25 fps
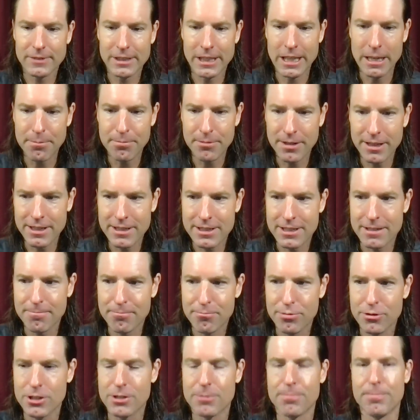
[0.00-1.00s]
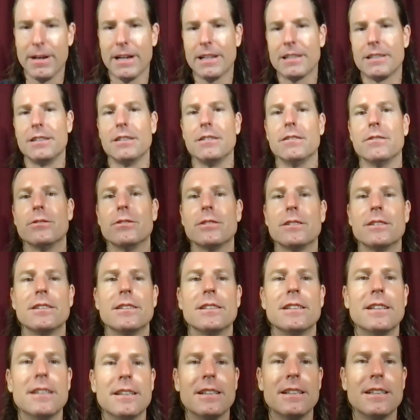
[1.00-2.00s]
Keep things in perspective.
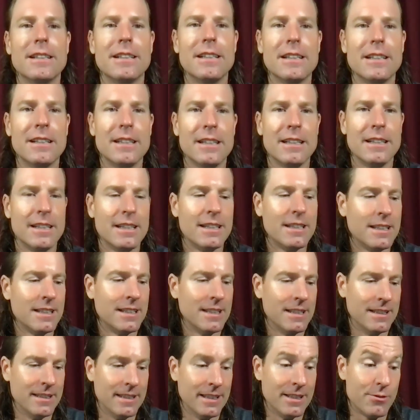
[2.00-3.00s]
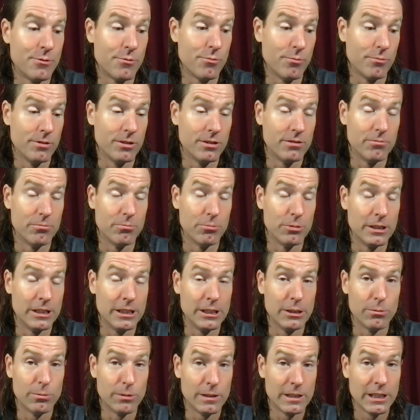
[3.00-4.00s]
That's
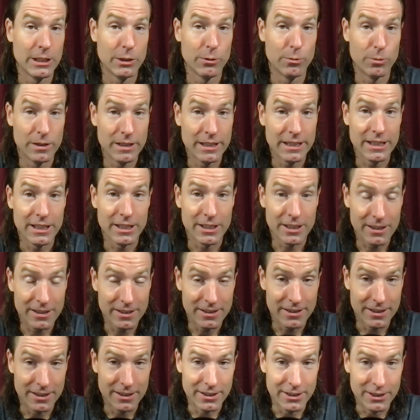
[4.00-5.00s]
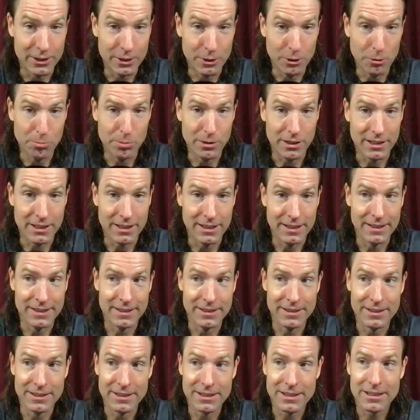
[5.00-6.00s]
really, really, really hard to do
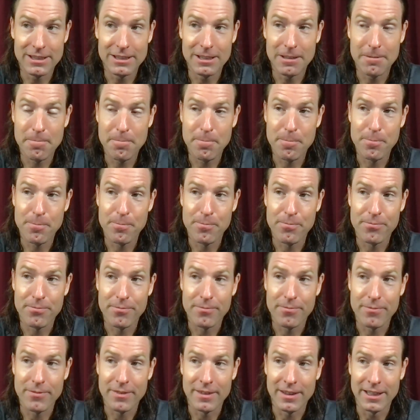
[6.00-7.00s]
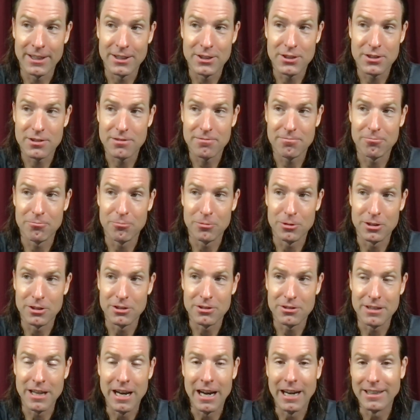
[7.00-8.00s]
because that's we're
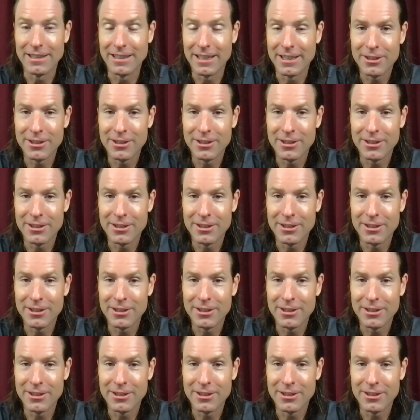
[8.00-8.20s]
just not.